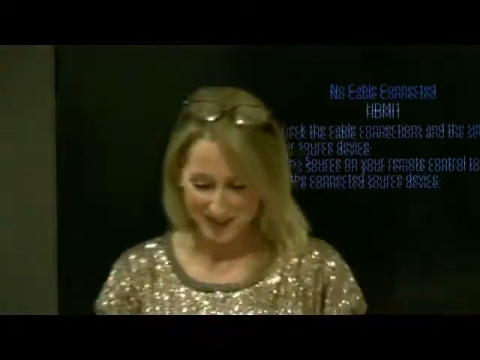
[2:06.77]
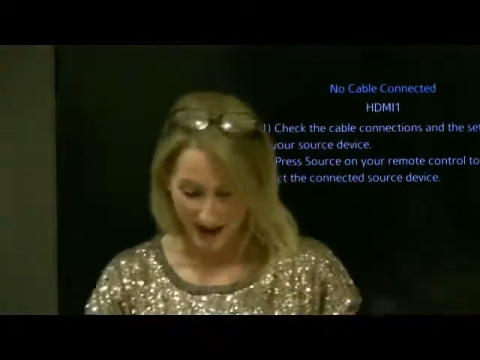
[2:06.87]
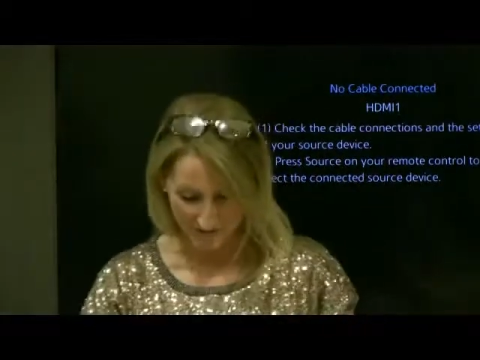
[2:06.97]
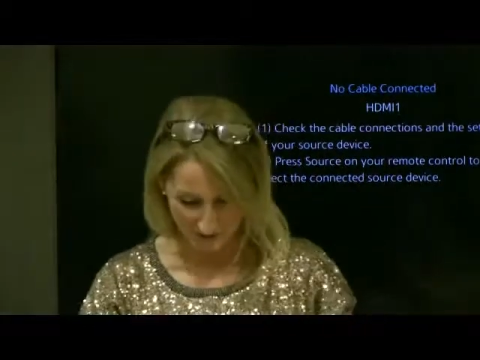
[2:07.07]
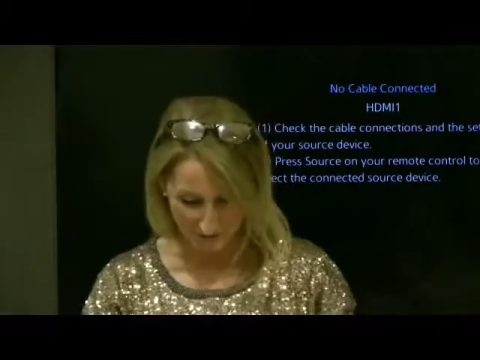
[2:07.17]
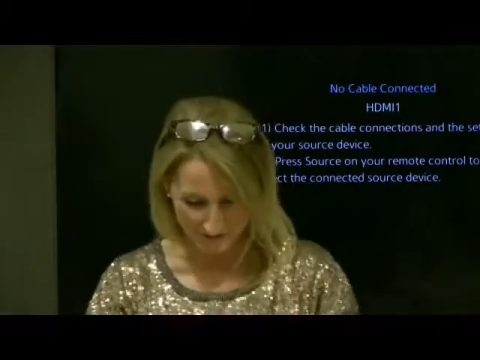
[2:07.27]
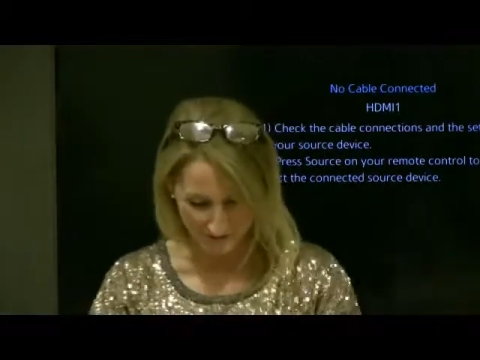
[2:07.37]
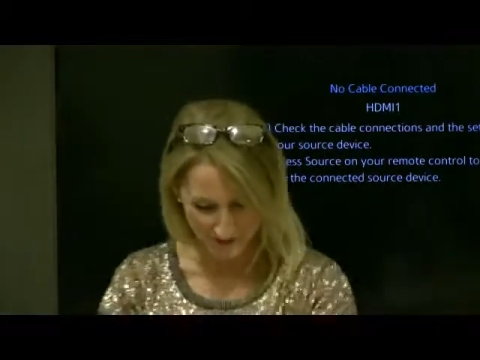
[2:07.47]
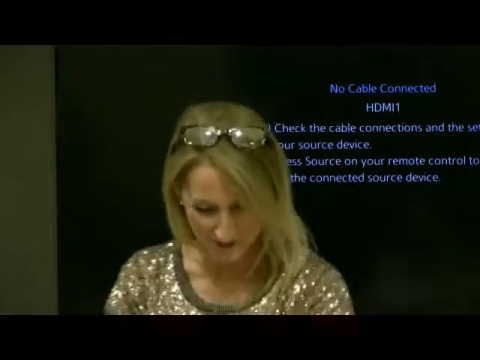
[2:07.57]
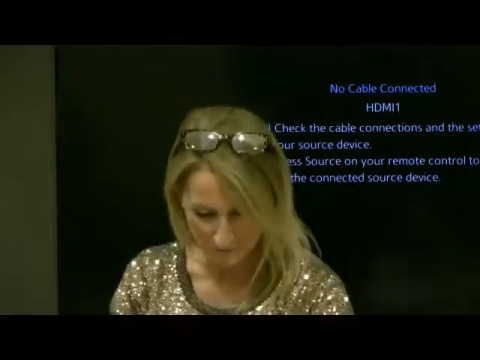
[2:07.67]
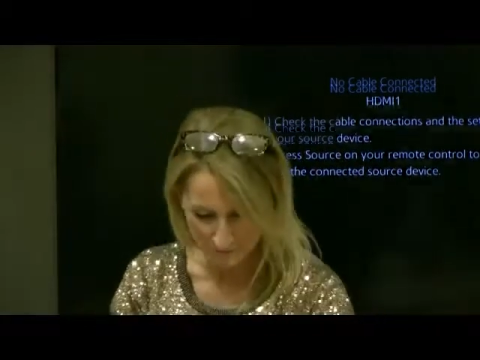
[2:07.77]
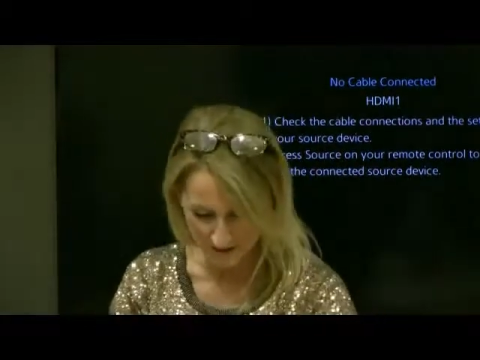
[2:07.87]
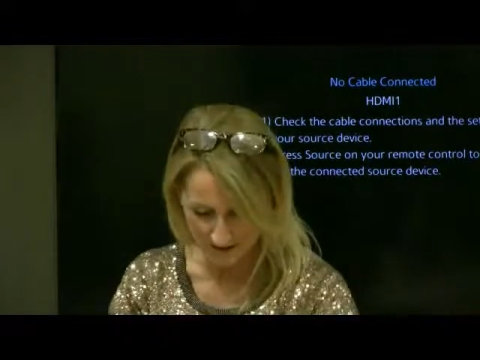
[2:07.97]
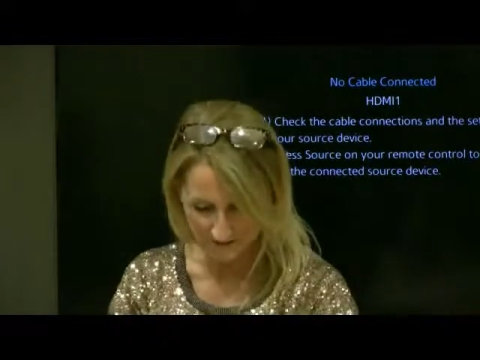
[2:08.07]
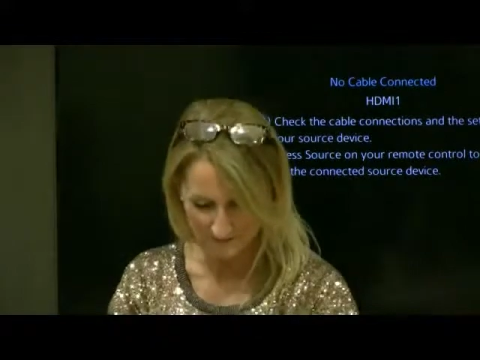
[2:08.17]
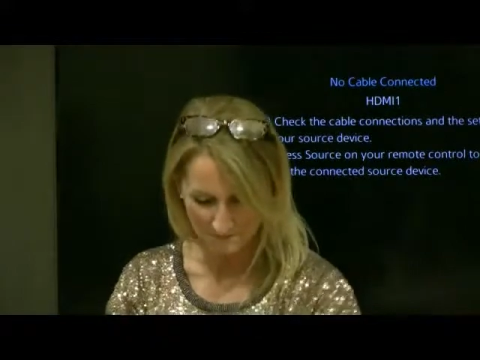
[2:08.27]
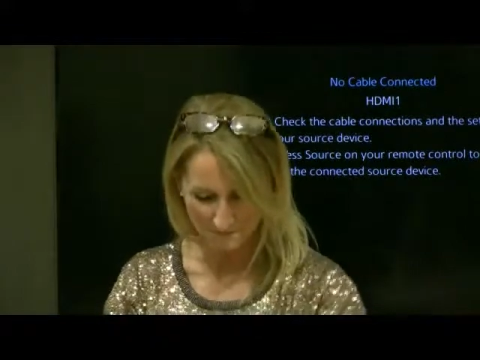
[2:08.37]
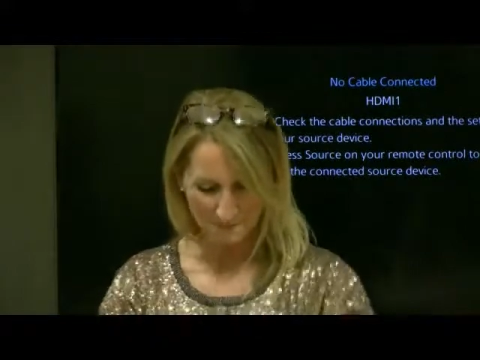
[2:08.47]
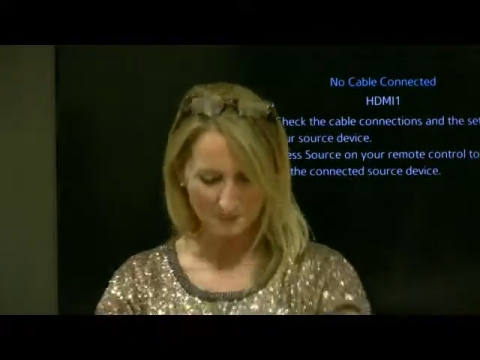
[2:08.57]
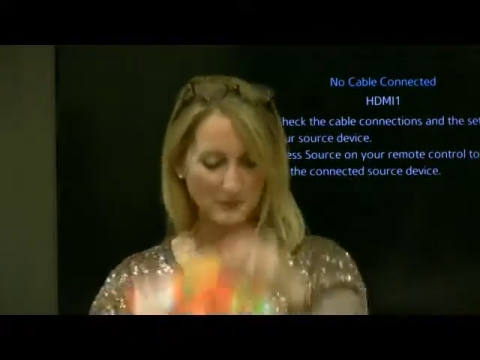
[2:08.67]
I wrote my first cookbook,
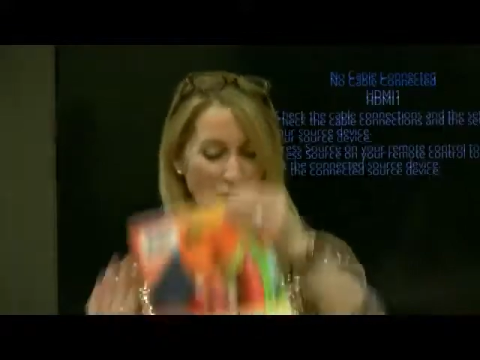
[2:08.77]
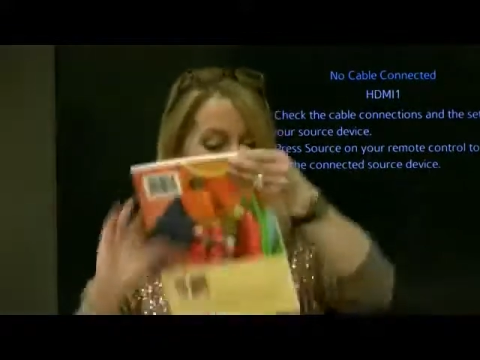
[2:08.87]
which